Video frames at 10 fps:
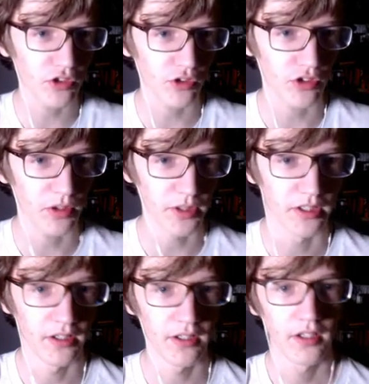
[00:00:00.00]
or something.
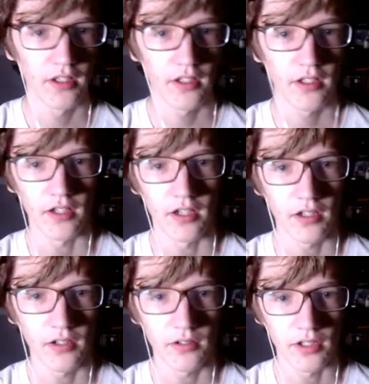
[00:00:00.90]

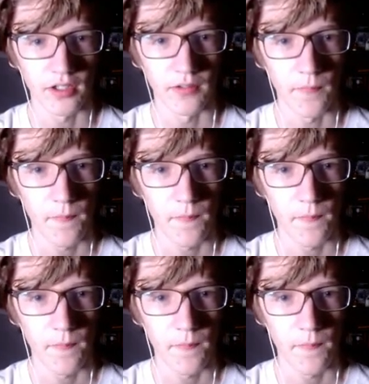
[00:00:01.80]
Oh no.